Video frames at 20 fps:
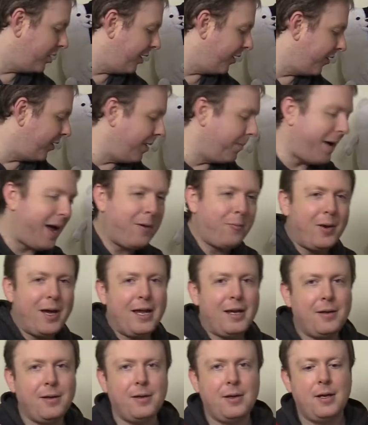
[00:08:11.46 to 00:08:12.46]
is the
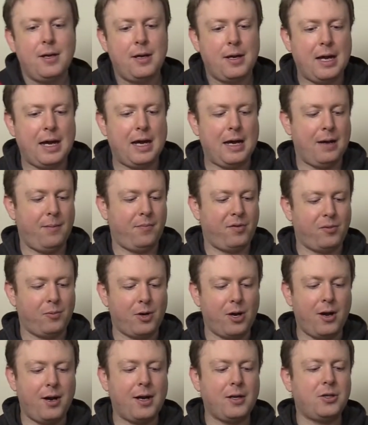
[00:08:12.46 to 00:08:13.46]
Batwing. So we're
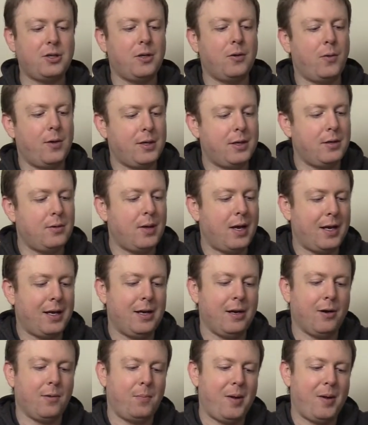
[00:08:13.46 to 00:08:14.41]
not actually going to do that here.